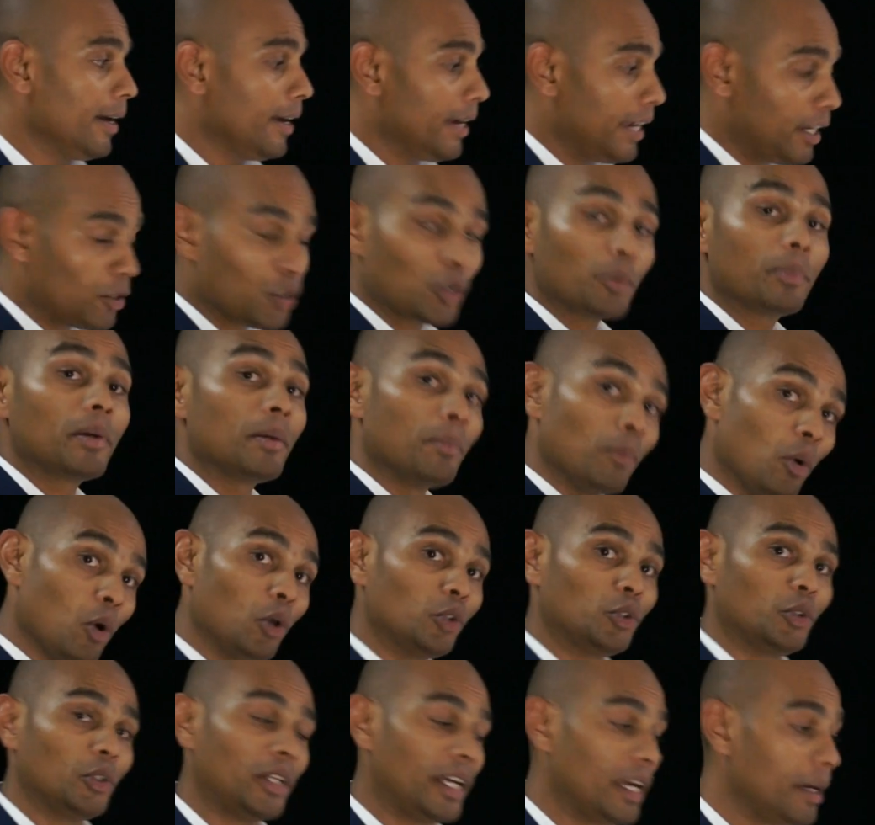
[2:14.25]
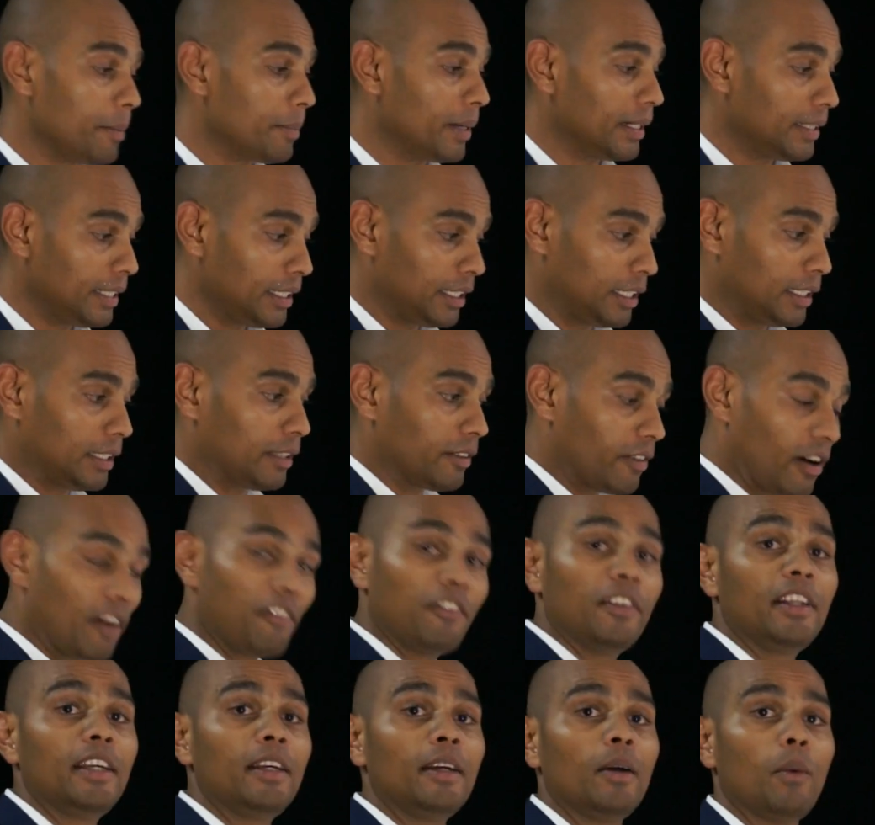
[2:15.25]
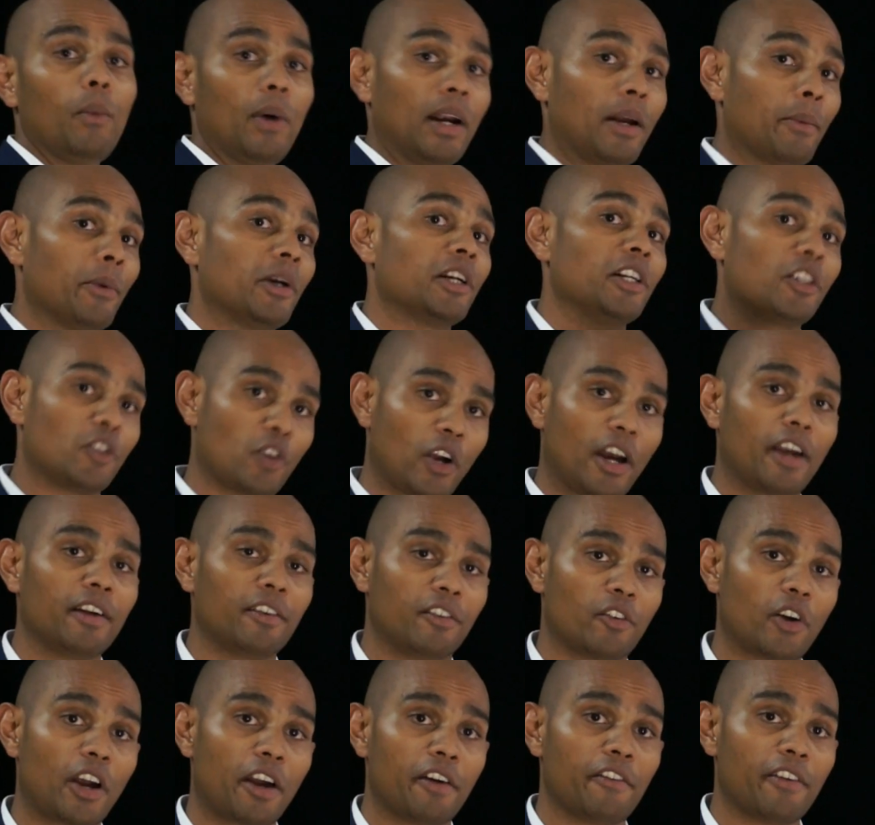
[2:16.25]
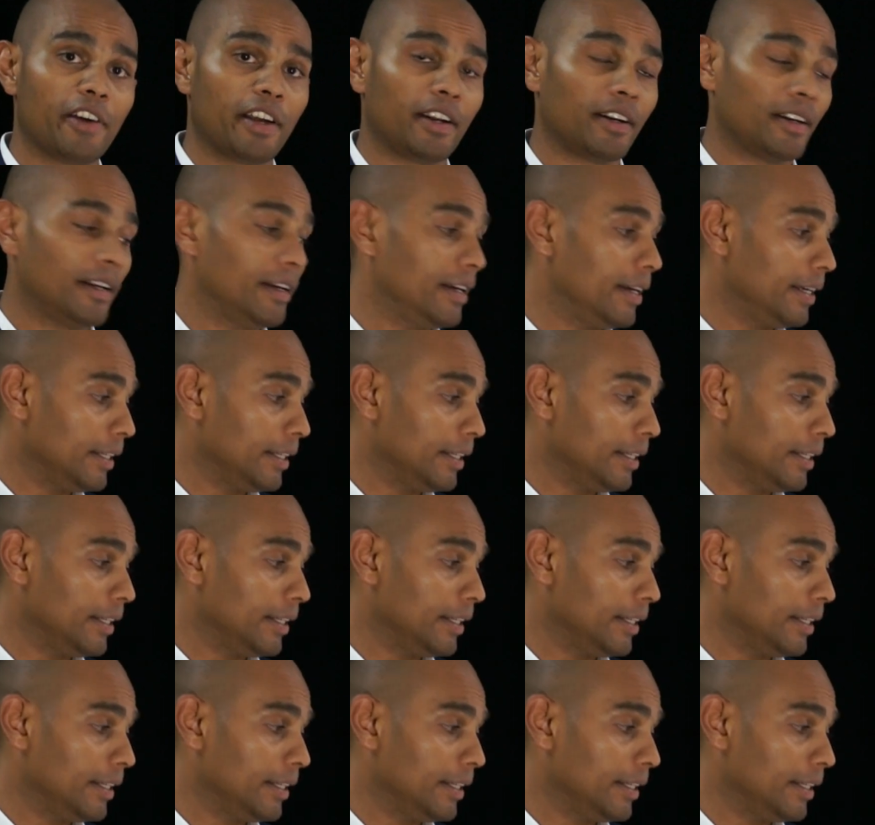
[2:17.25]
It should be more today, but this is roughly what I want to drive at.